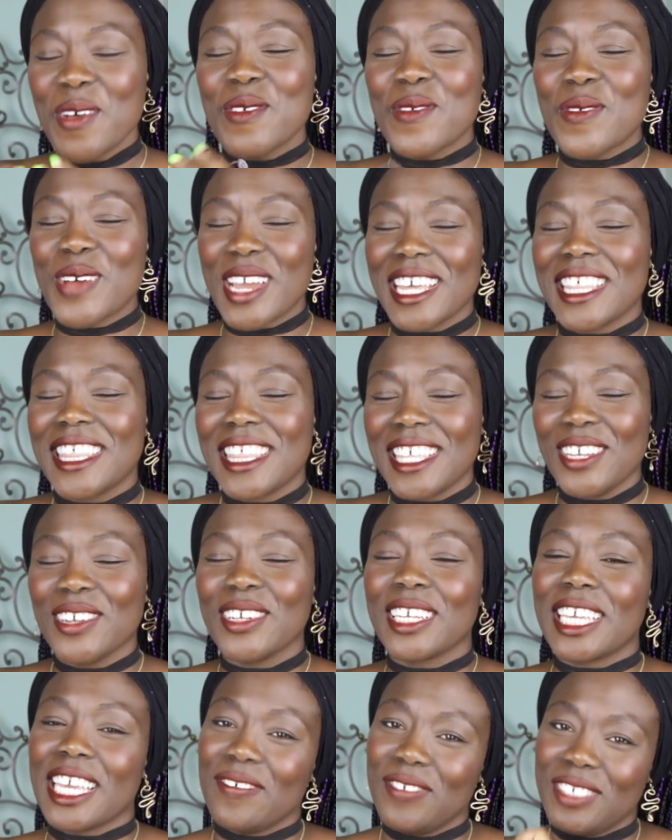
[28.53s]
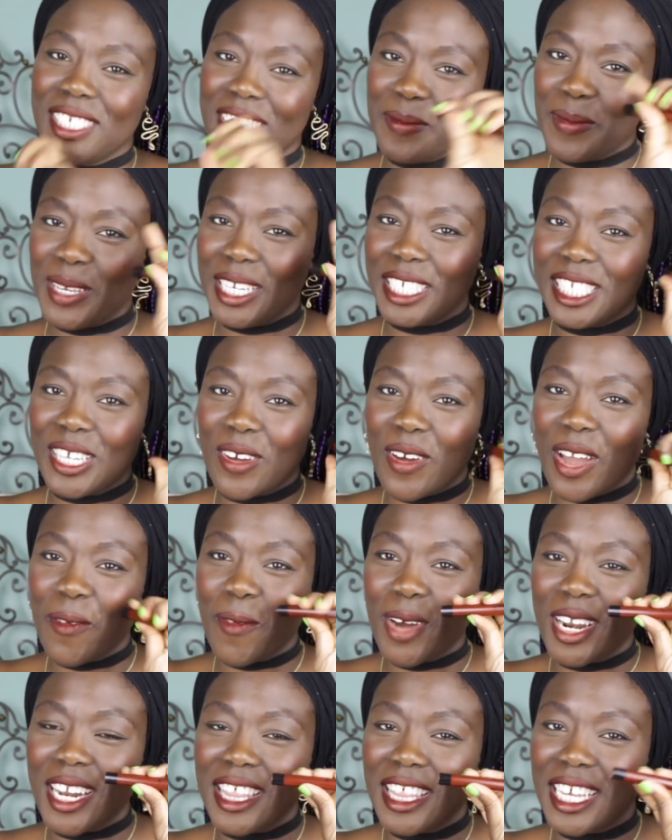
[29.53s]
with your gift to me. So I
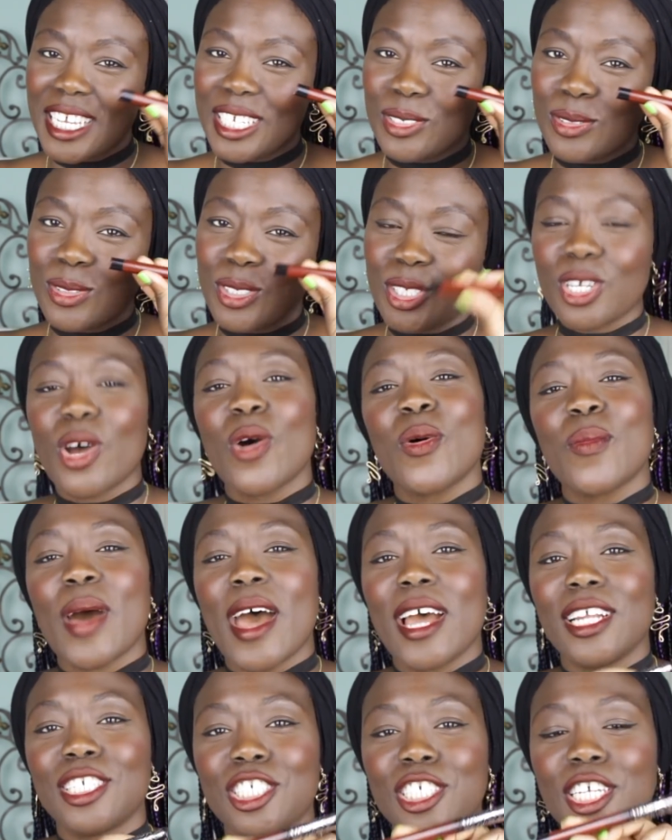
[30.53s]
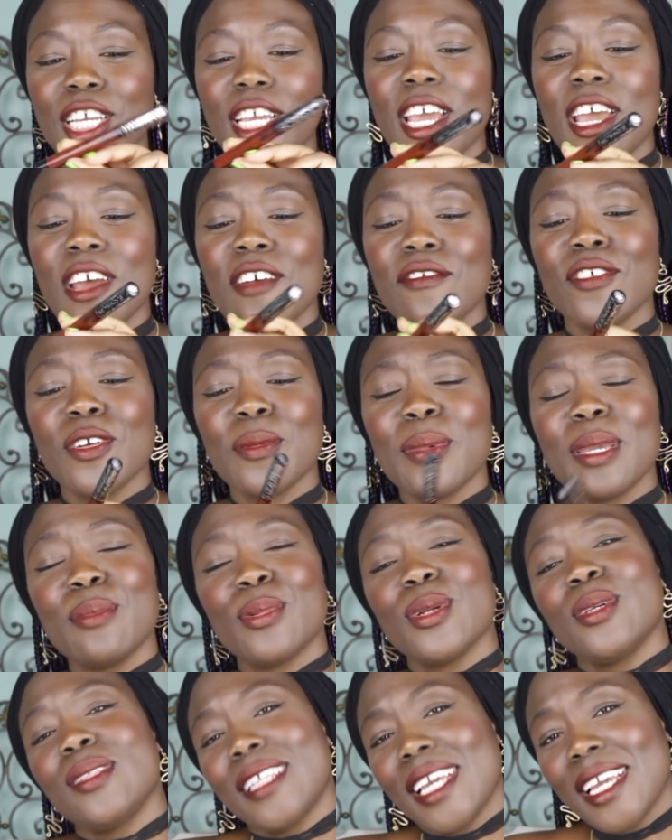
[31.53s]
want to thank you so much for my
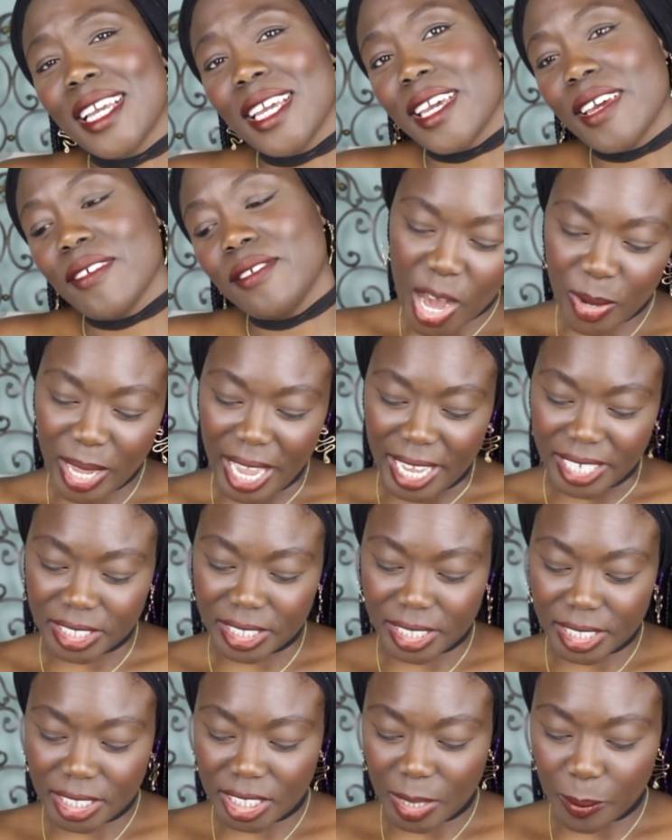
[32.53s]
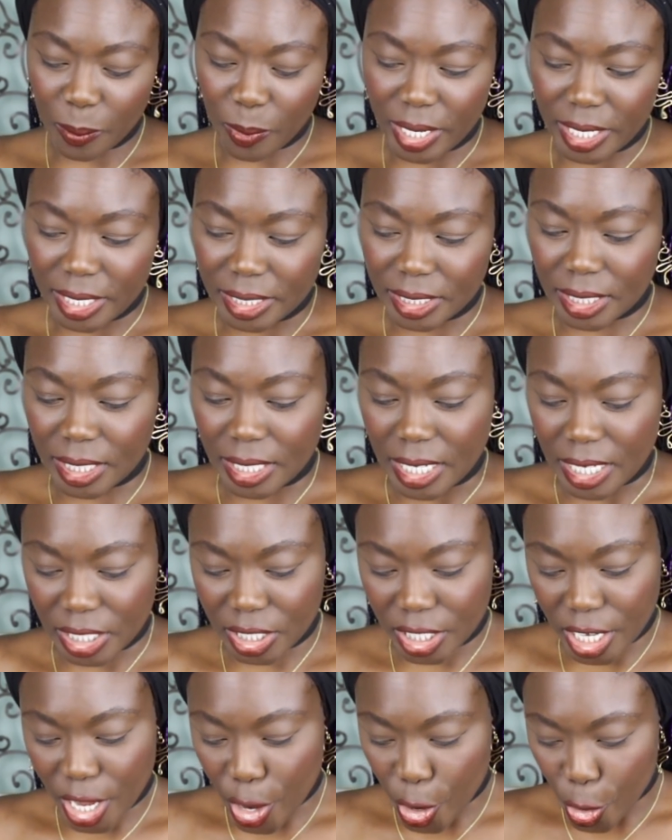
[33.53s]
birthday gift. Okay, so let's jump right into this.
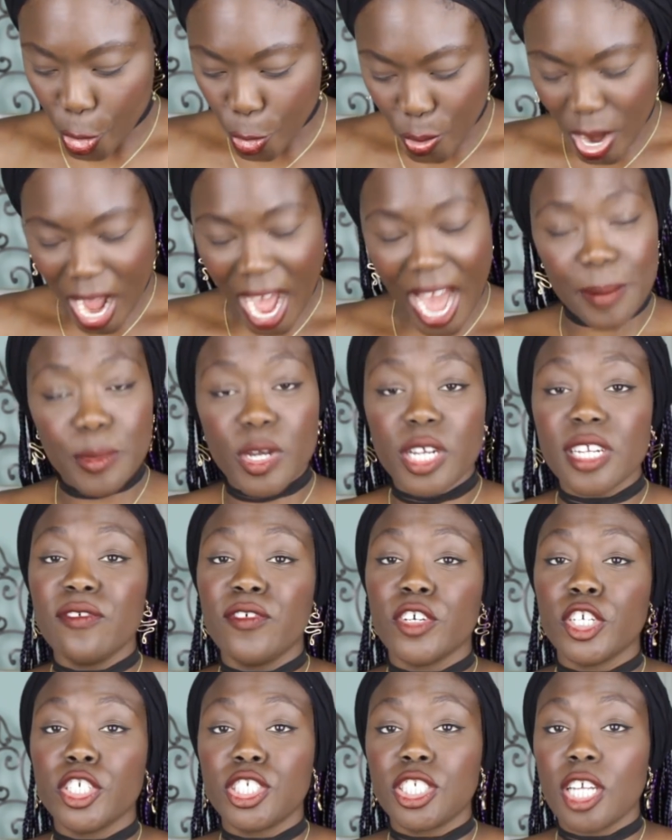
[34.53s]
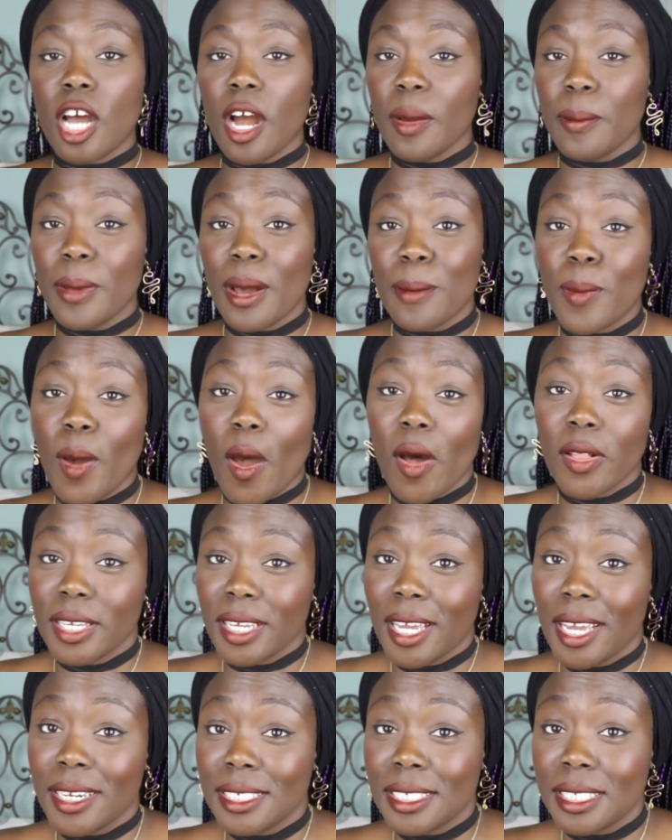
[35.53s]
So I'm gonna first talk about Paul
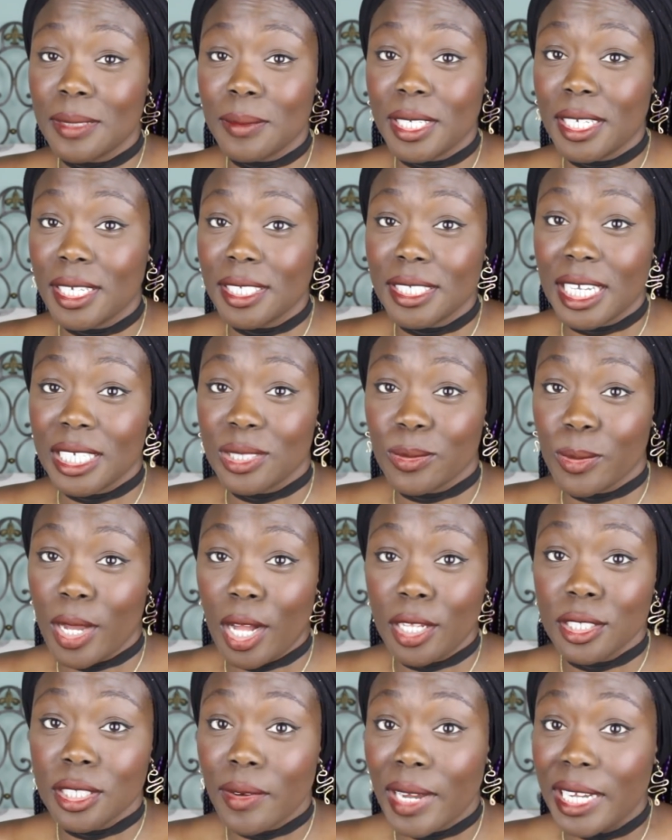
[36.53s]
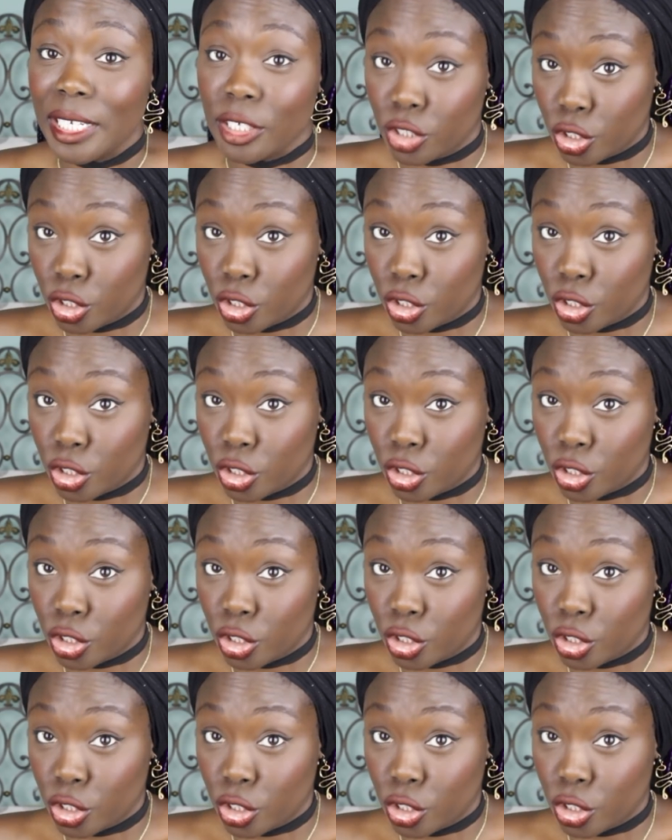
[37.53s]
and Carini because, as we all know, I